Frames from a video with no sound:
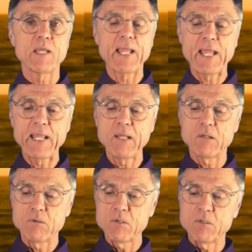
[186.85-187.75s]

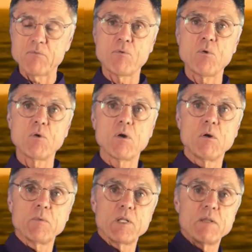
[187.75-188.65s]
hand and the
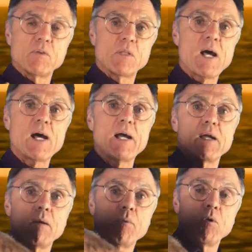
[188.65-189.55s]
forearm and even the high
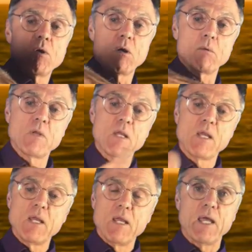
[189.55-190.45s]
upper arm
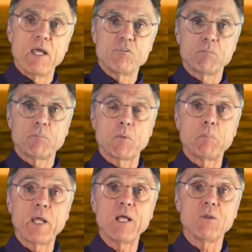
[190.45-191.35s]
as a
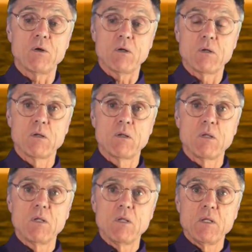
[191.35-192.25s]
propeller,
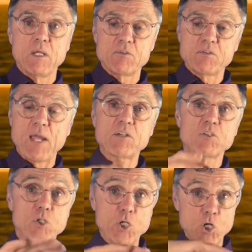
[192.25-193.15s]
it's
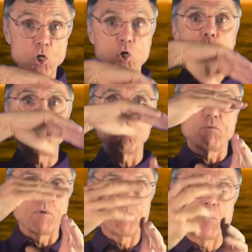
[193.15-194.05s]
actually
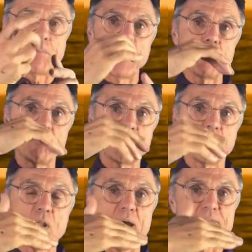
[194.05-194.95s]
curved. The propellers
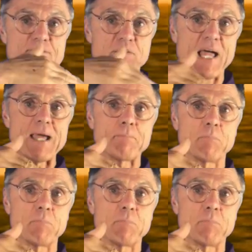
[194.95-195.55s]
are not flat